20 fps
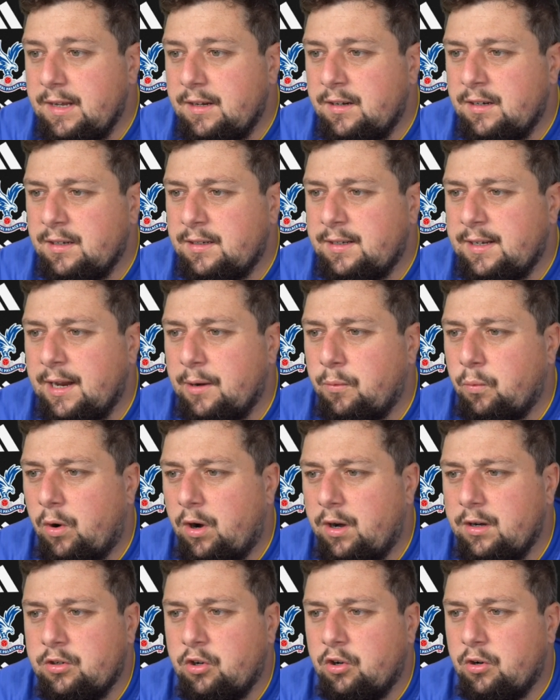Okay,
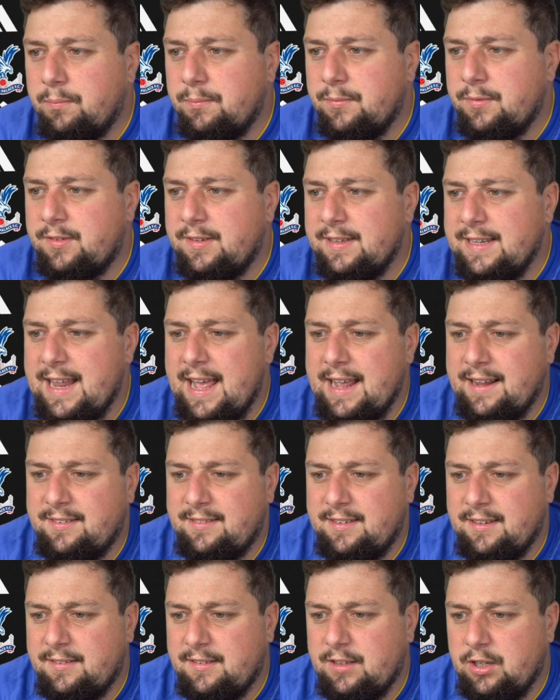what comes
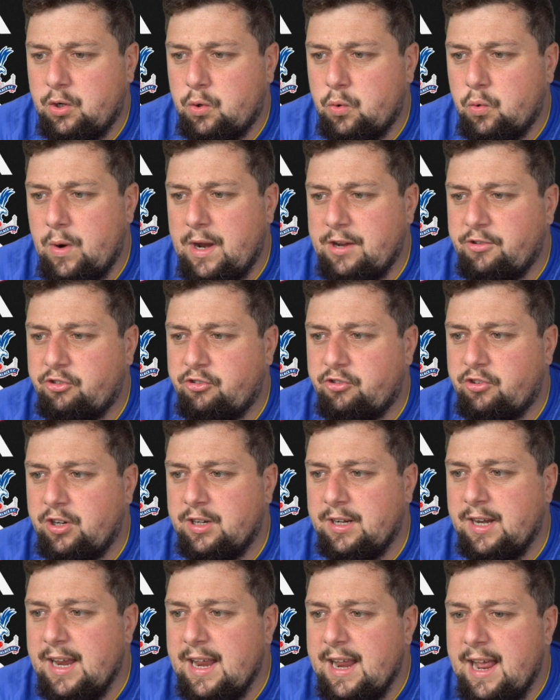next is the
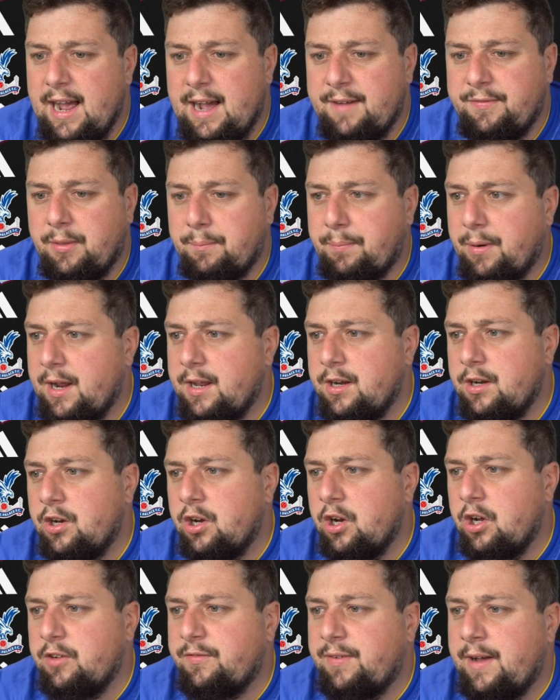question. After Brighton and
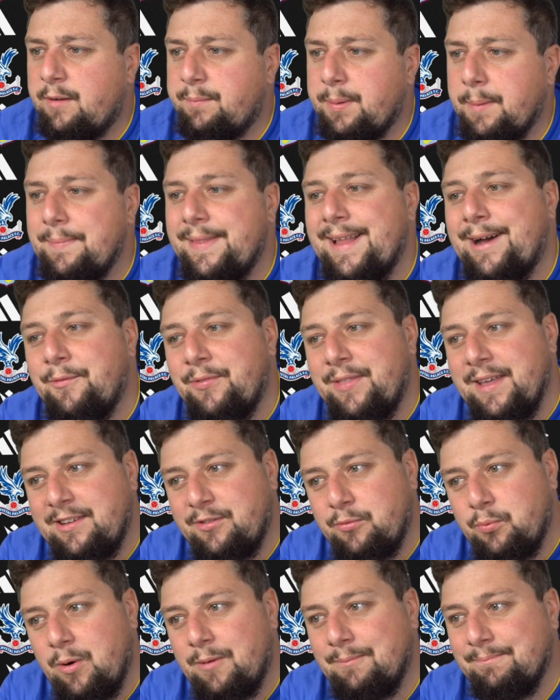Hove Albion, now
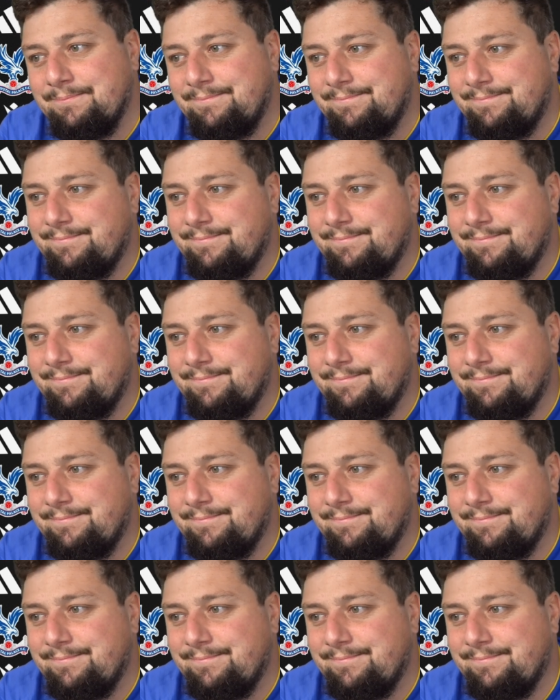this one.